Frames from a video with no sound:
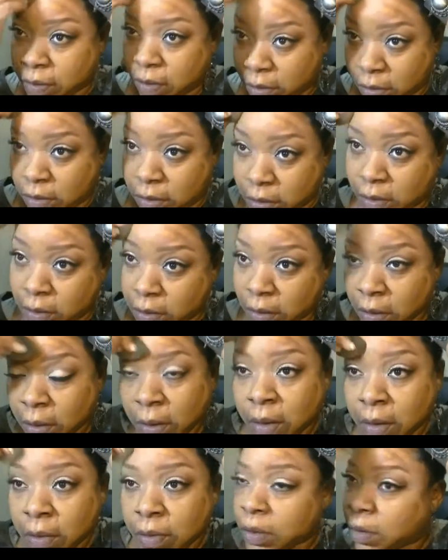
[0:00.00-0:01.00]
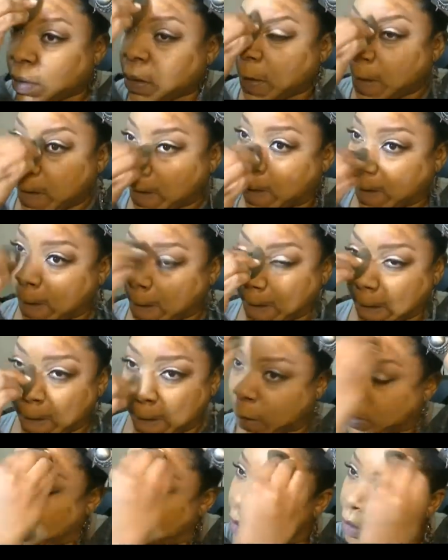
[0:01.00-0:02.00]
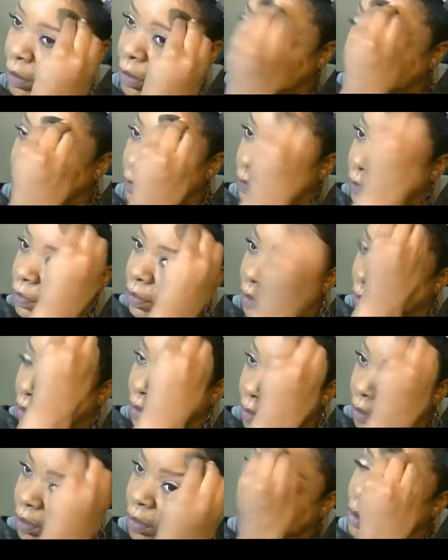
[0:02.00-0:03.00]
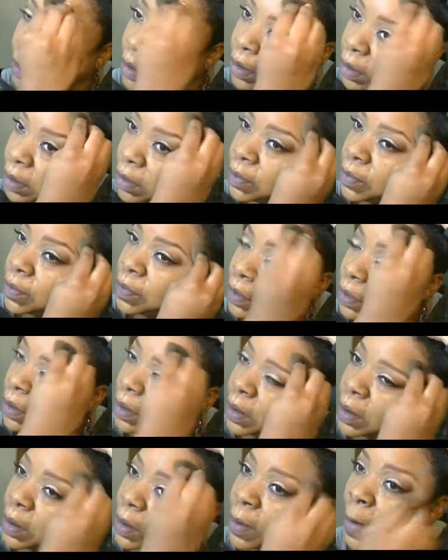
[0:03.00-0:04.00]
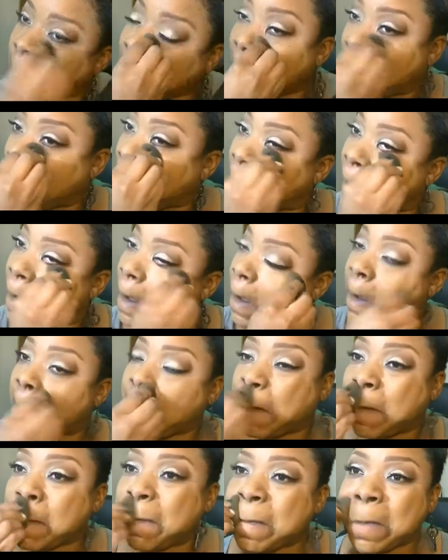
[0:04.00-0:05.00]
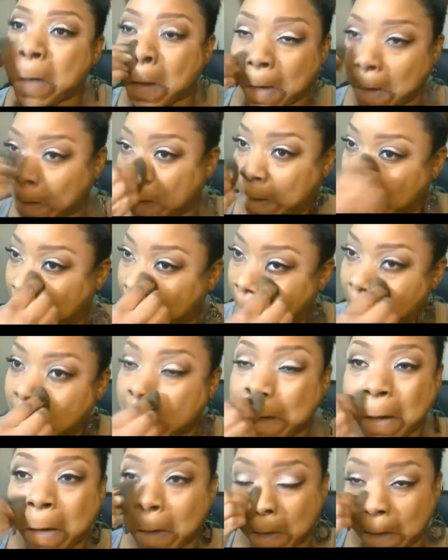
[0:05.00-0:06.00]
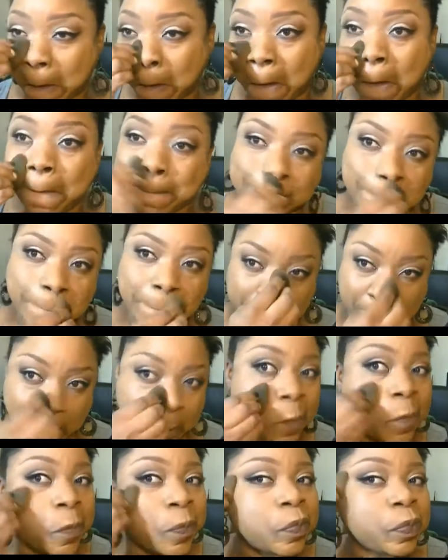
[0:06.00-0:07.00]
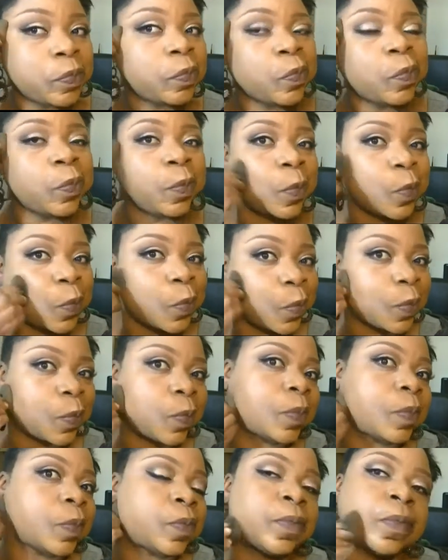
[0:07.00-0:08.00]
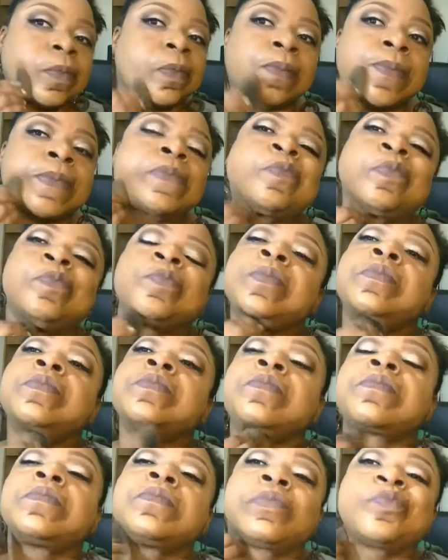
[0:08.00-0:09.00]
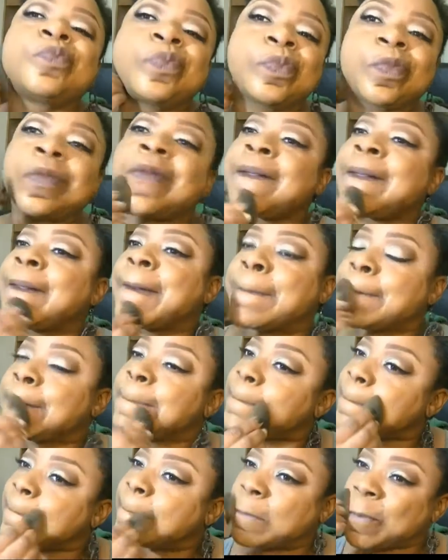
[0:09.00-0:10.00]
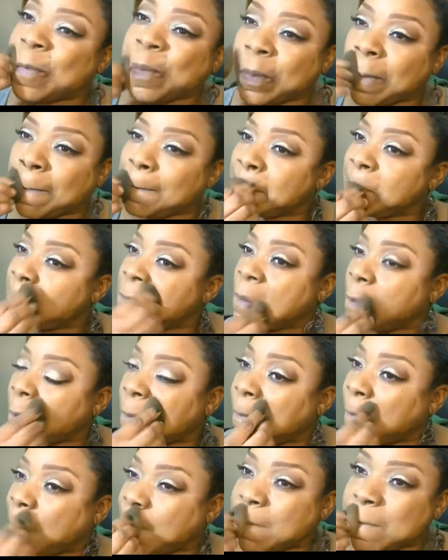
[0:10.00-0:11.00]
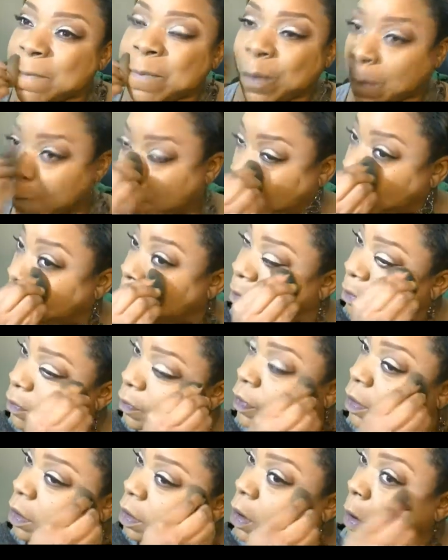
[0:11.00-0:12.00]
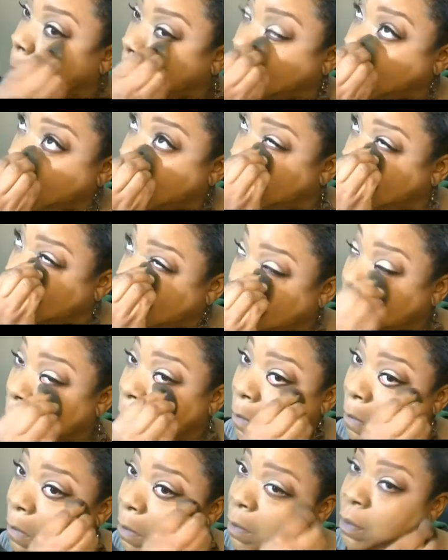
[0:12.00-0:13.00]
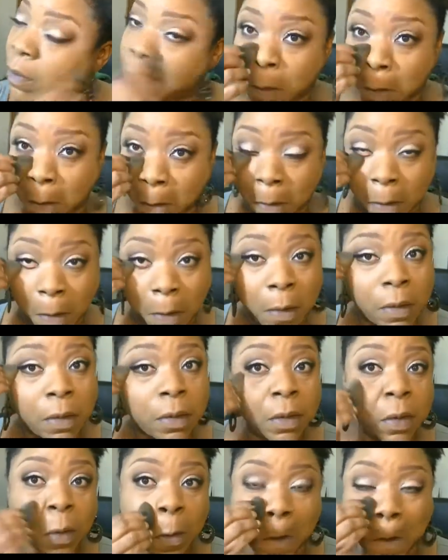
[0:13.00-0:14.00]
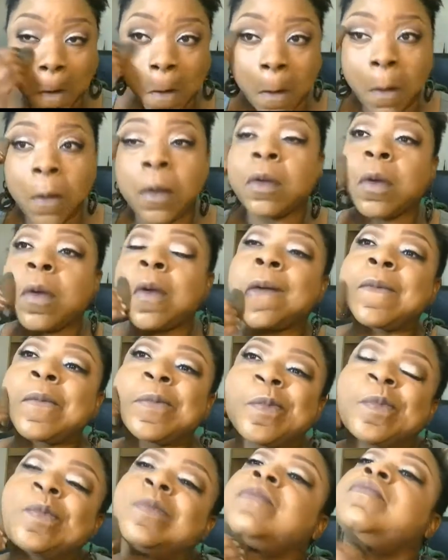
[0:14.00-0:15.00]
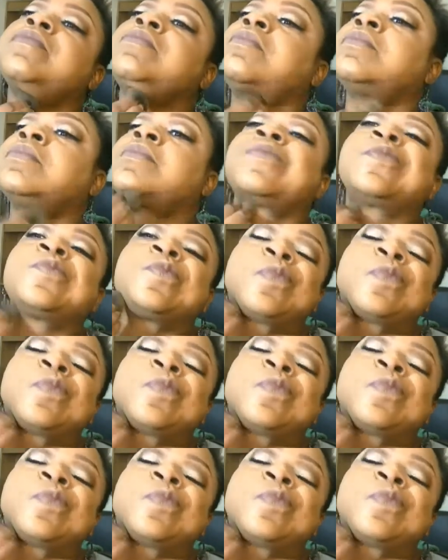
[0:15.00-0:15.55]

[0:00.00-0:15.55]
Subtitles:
So I always get asked, do I still use black opal? Yes, I do. I mainly use black opal in the cooler months because it's just too much foundation for me in the summer. And even now, because I have combination oily skin, it can become a little oily